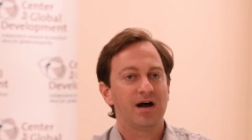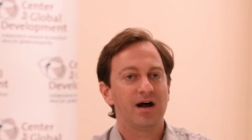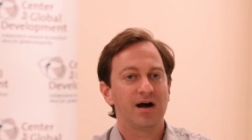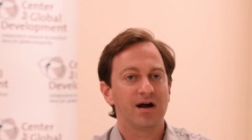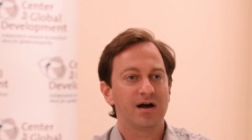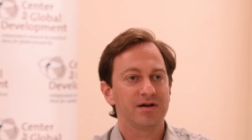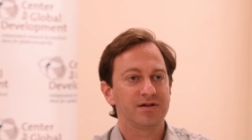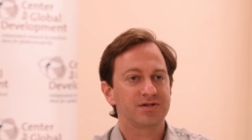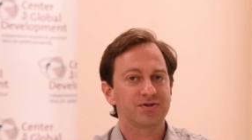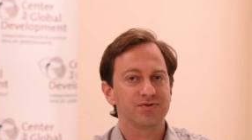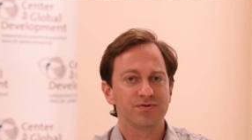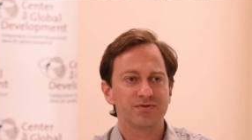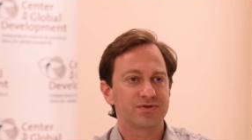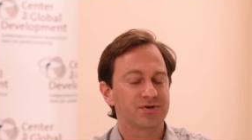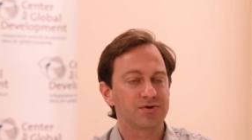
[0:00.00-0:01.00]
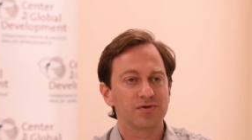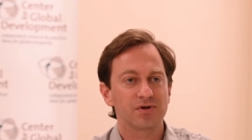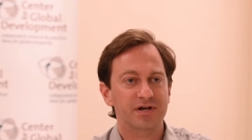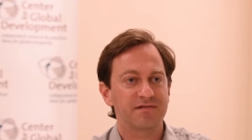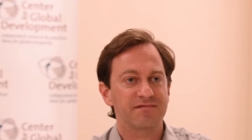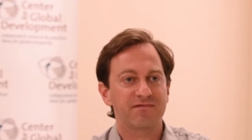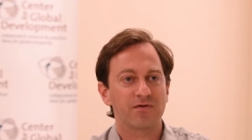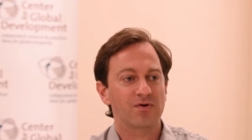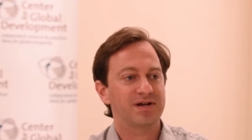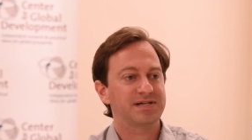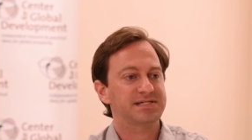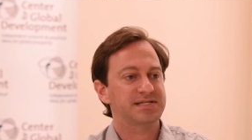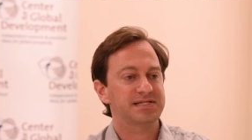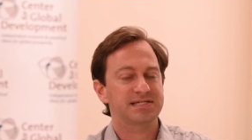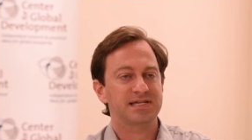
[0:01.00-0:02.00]
uh, to, to look at
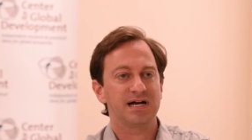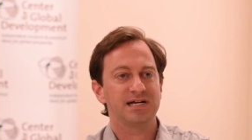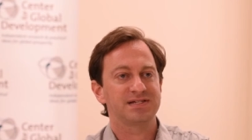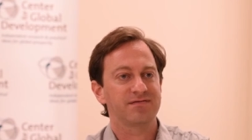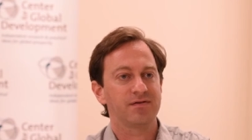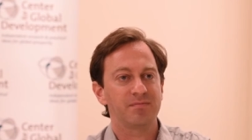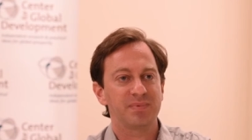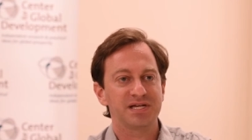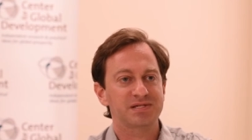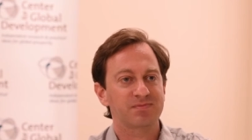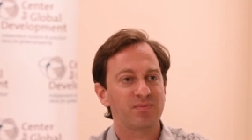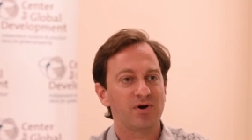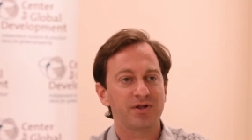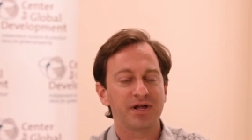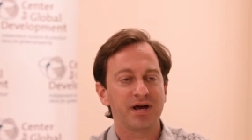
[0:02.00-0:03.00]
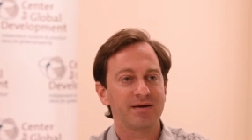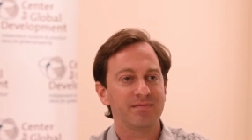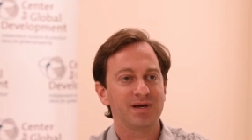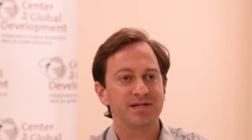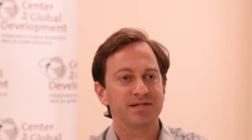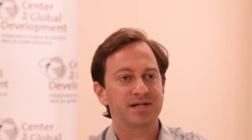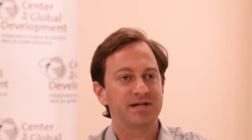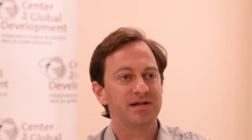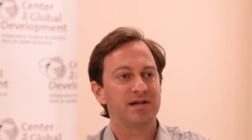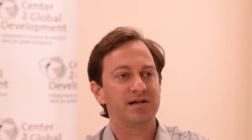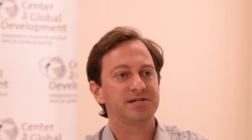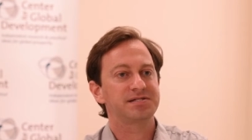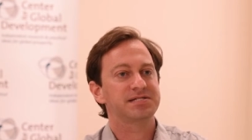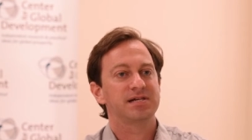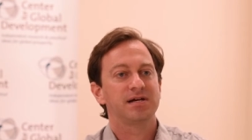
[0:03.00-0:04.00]
forests the size of a baseball diamond. And, and
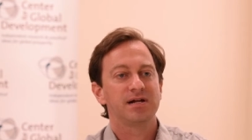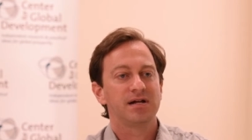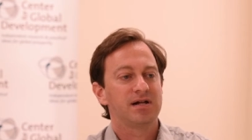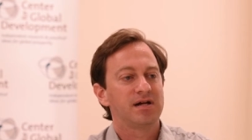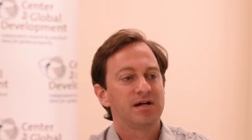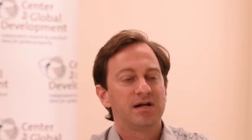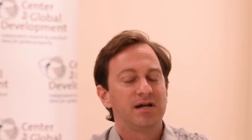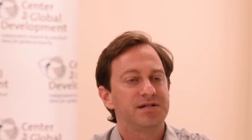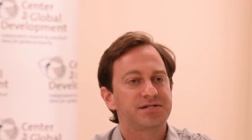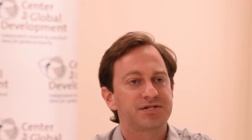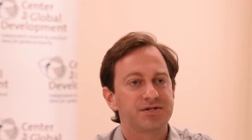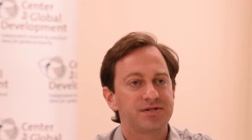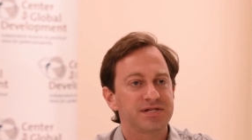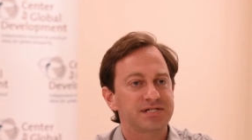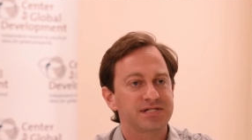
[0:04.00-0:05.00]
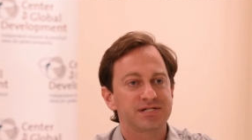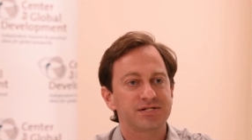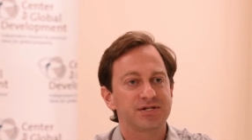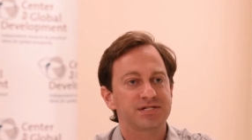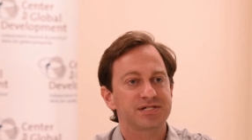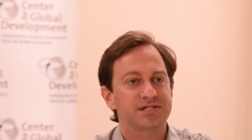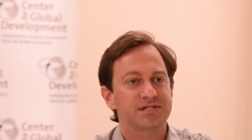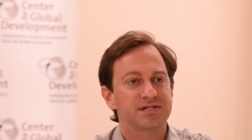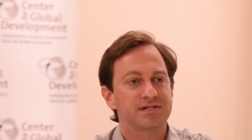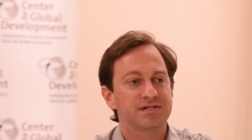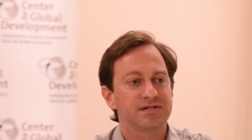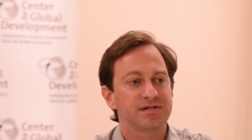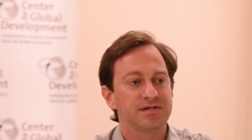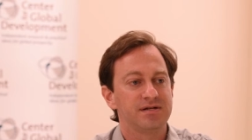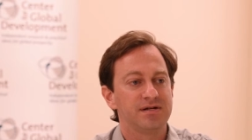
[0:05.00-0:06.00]
it's, it's, this is just,
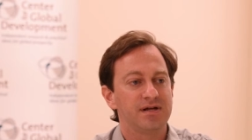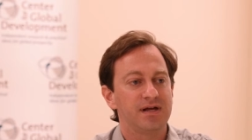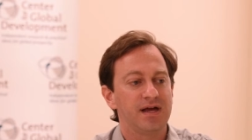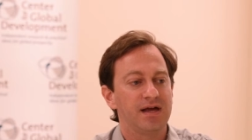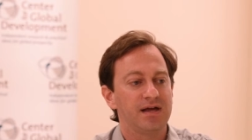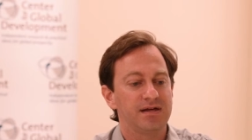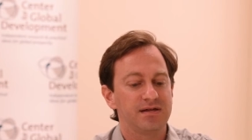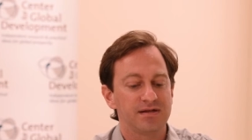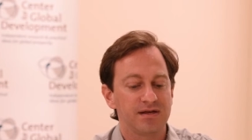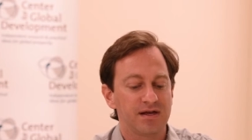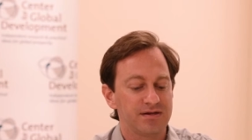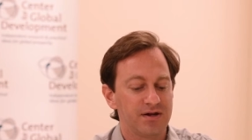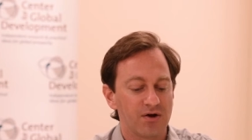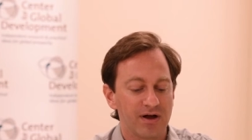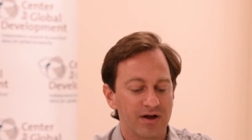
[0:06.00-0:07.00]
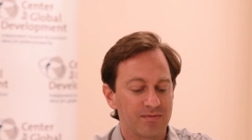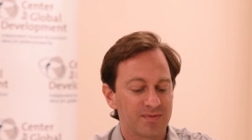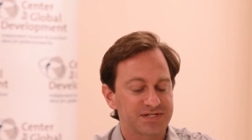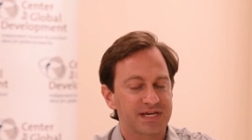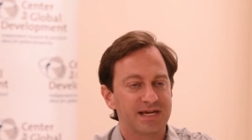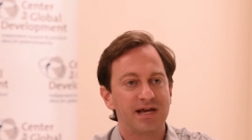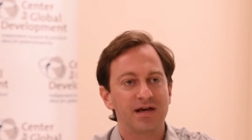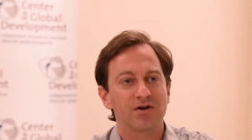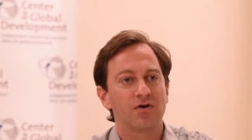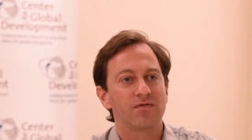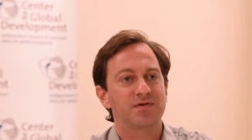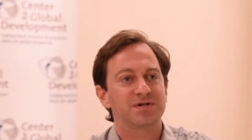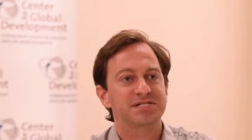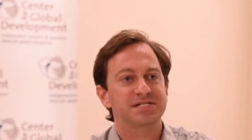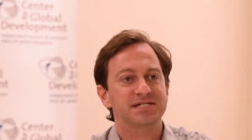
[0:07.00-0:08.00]
you know, I almost can't
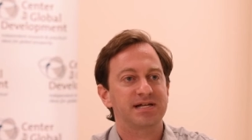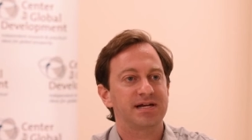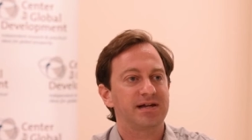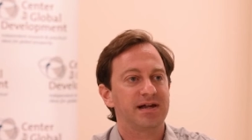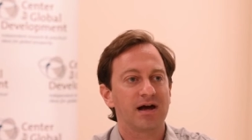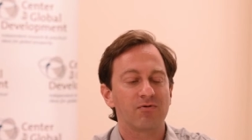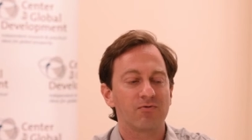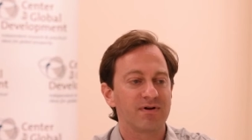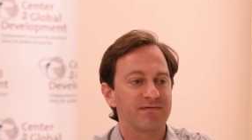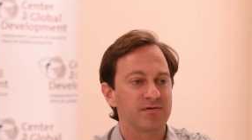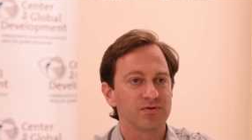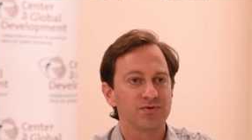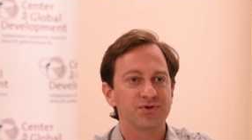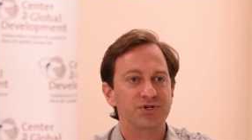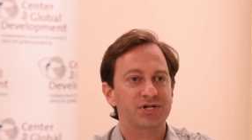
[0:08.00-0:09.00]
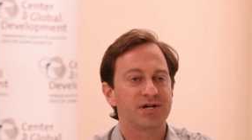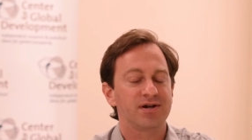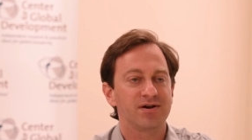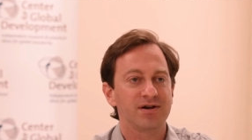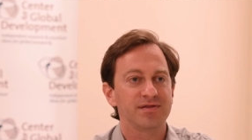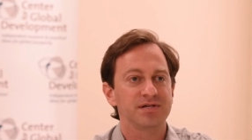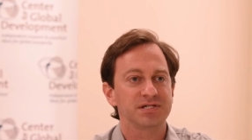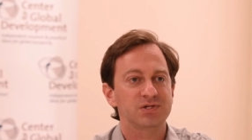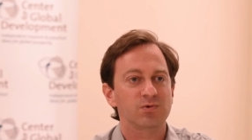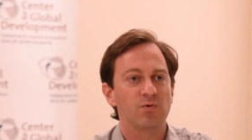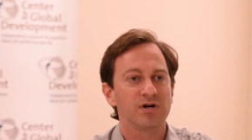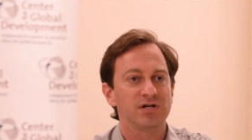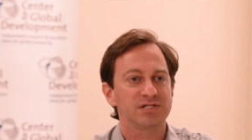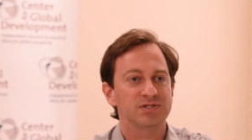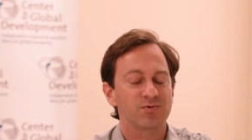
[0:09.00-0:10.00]
overstate how revolutionary this
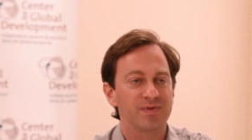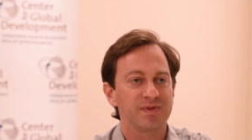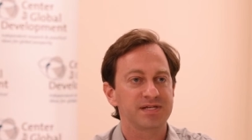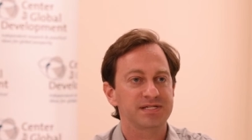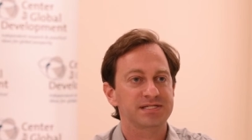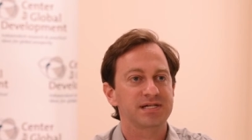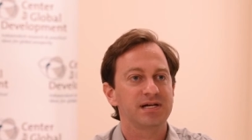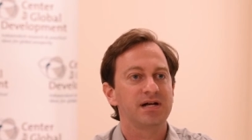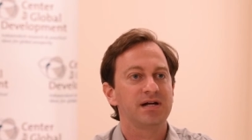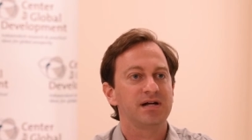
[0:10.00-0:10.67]
was when this